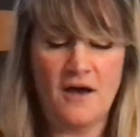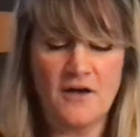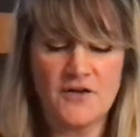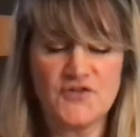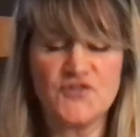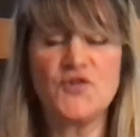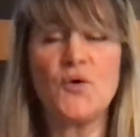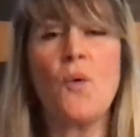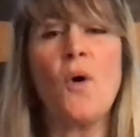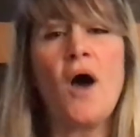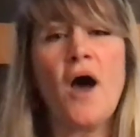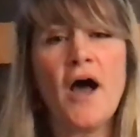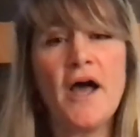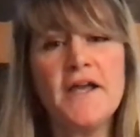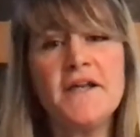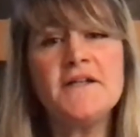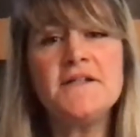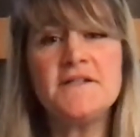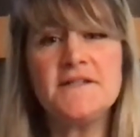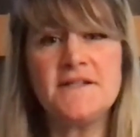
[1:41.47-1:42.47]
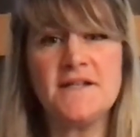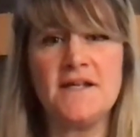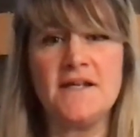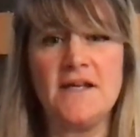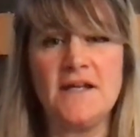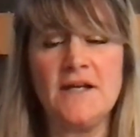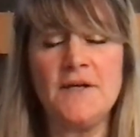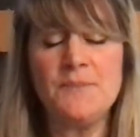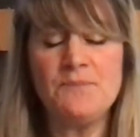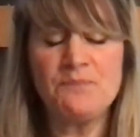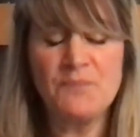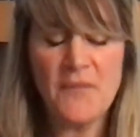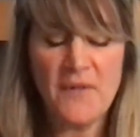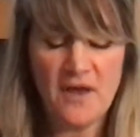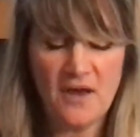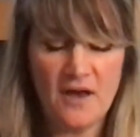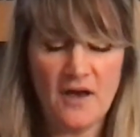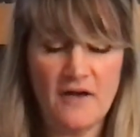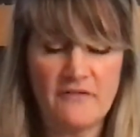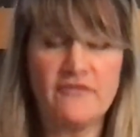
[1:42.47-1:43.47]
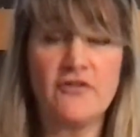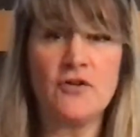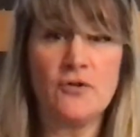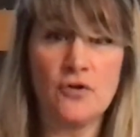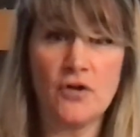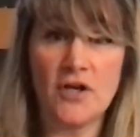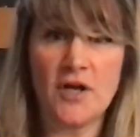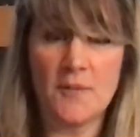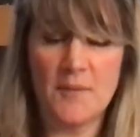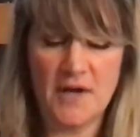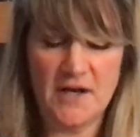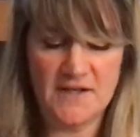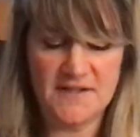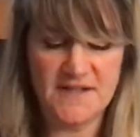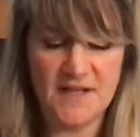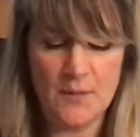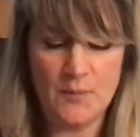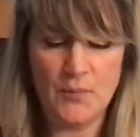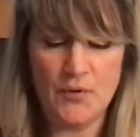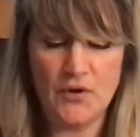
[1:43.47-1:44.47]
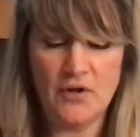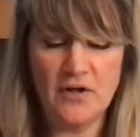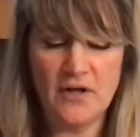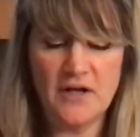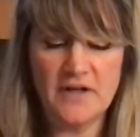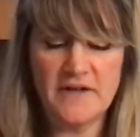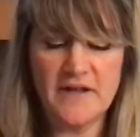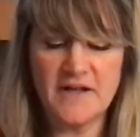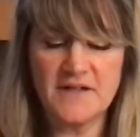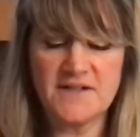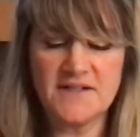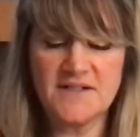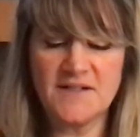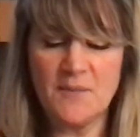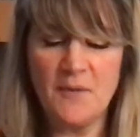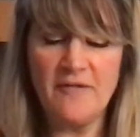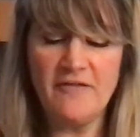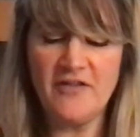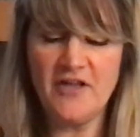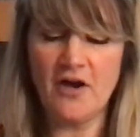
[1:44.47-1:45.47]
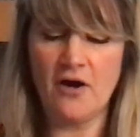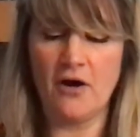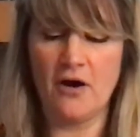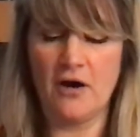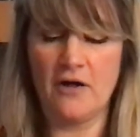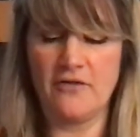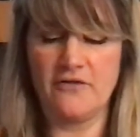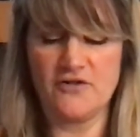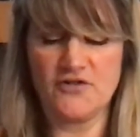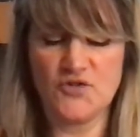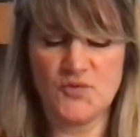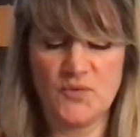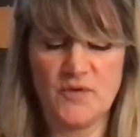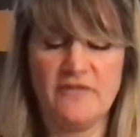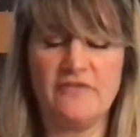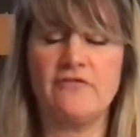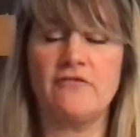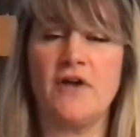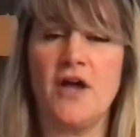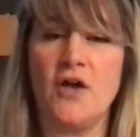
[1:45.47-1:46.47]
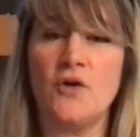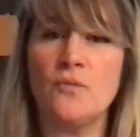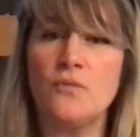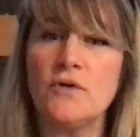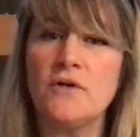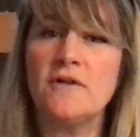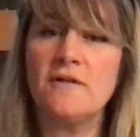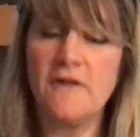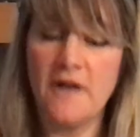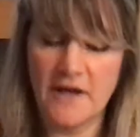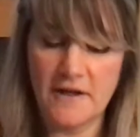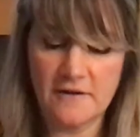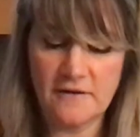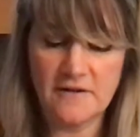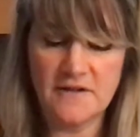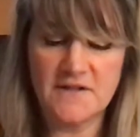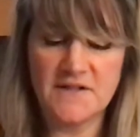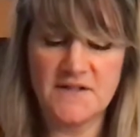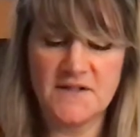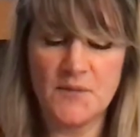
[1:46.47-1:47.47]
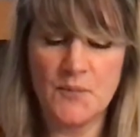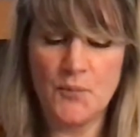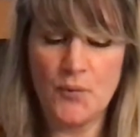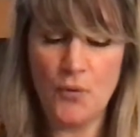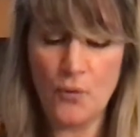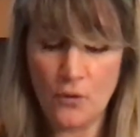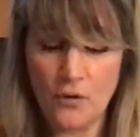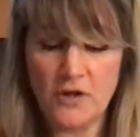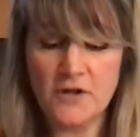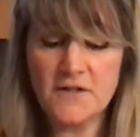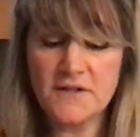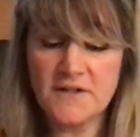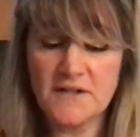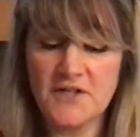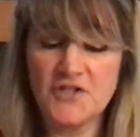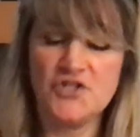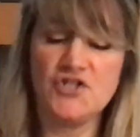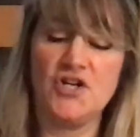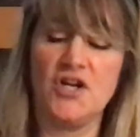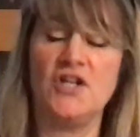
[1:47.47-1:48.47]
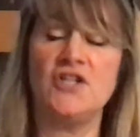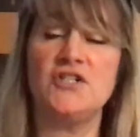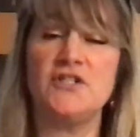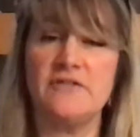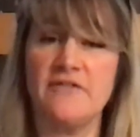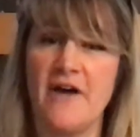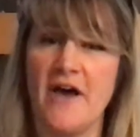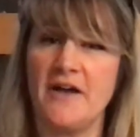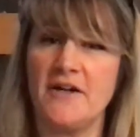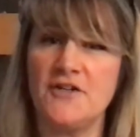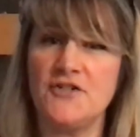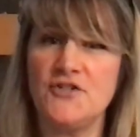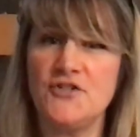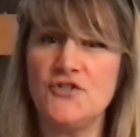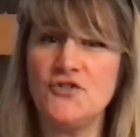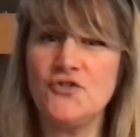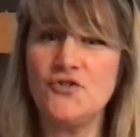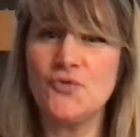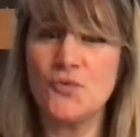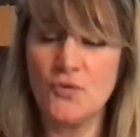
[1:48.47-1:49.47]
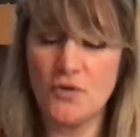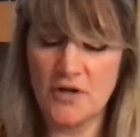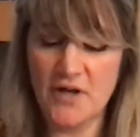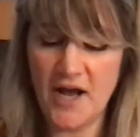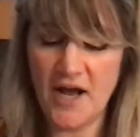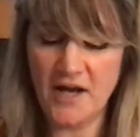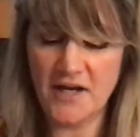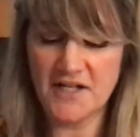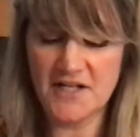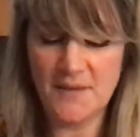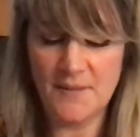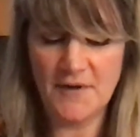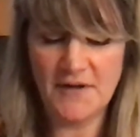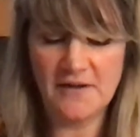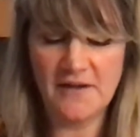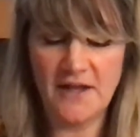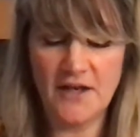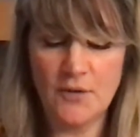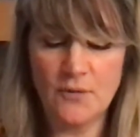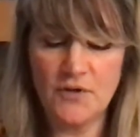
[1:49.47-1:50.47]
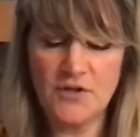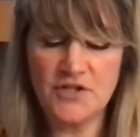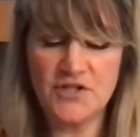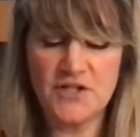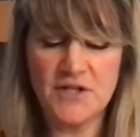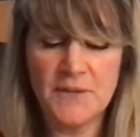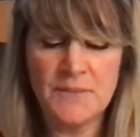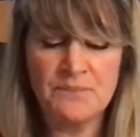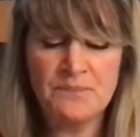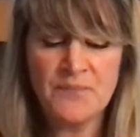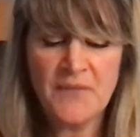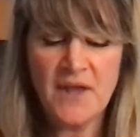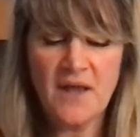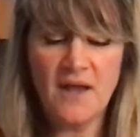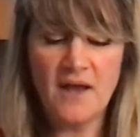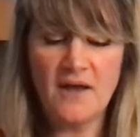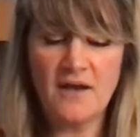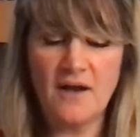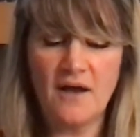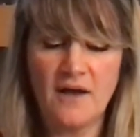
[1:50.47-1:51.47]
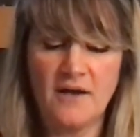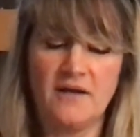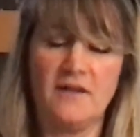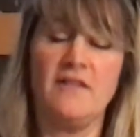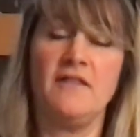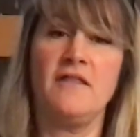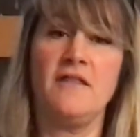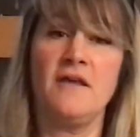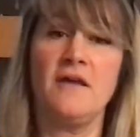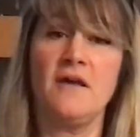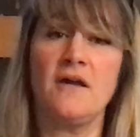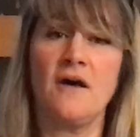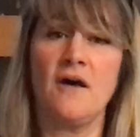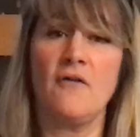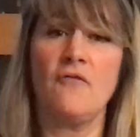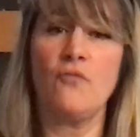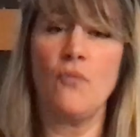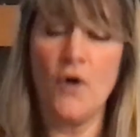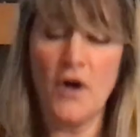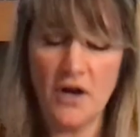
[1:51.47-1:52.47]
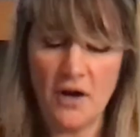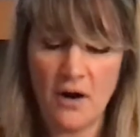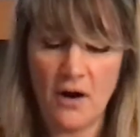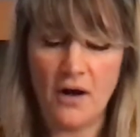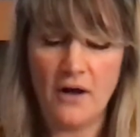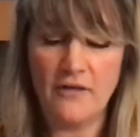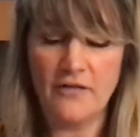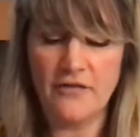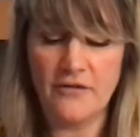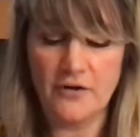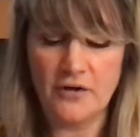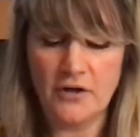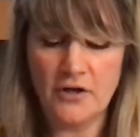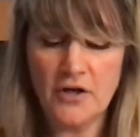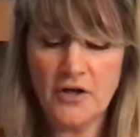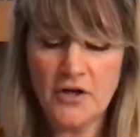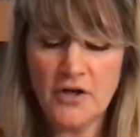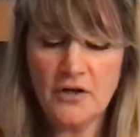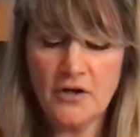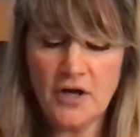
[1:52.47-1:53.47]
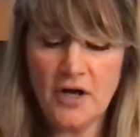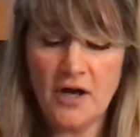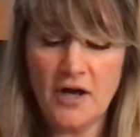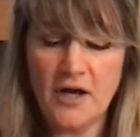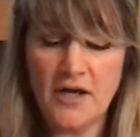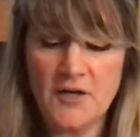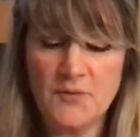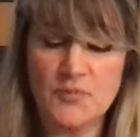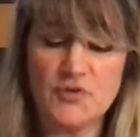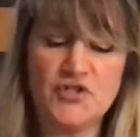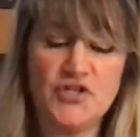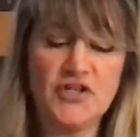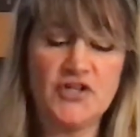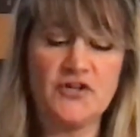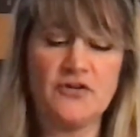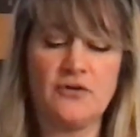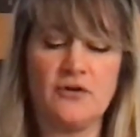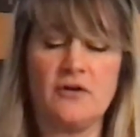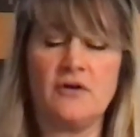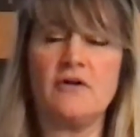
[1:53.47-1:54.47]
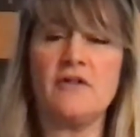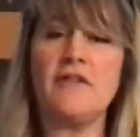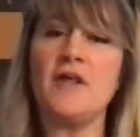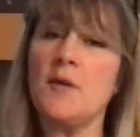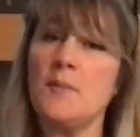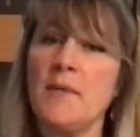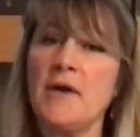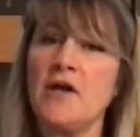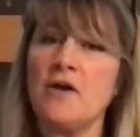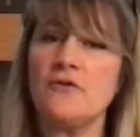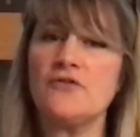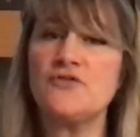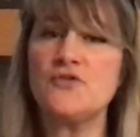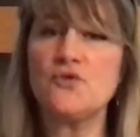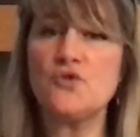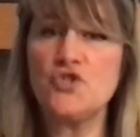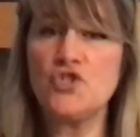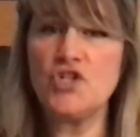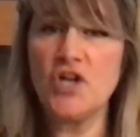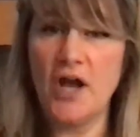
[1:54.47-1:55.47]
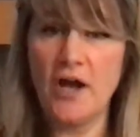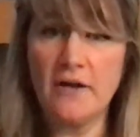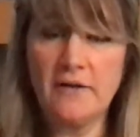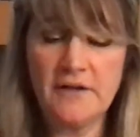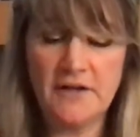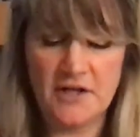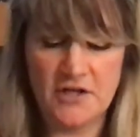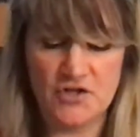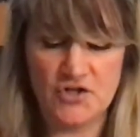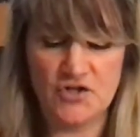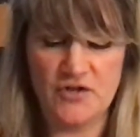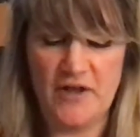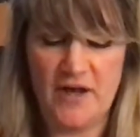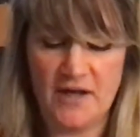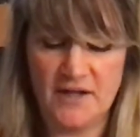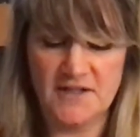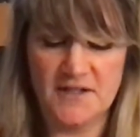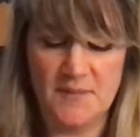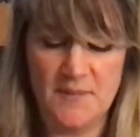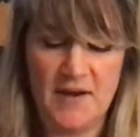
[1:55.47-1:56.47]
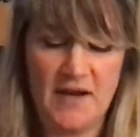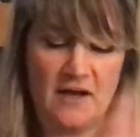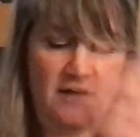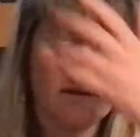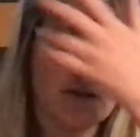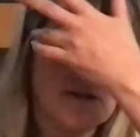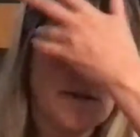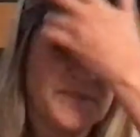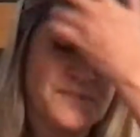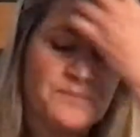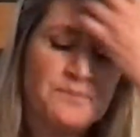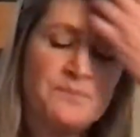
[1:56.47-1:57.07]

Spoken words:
So I could see, if you look at my example, that some of the authors we've read would likely support a change of attitude toward academic language. And I can think of one author in particular that might also challenge that demand.